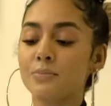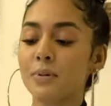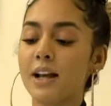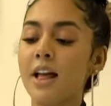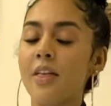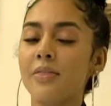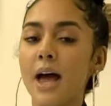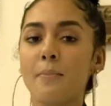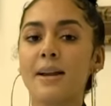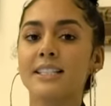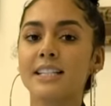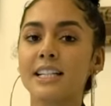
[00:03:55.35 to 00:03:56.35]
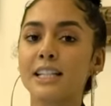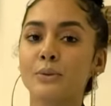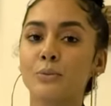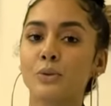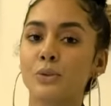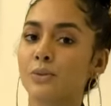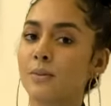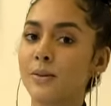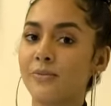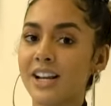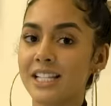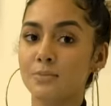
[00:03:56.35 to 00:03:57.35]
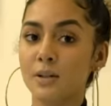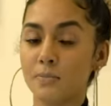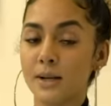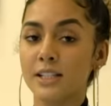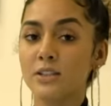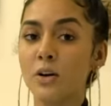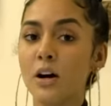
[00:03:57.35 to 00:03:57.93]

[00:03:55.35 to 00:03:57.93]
but that basically roots from a Facebook pixel.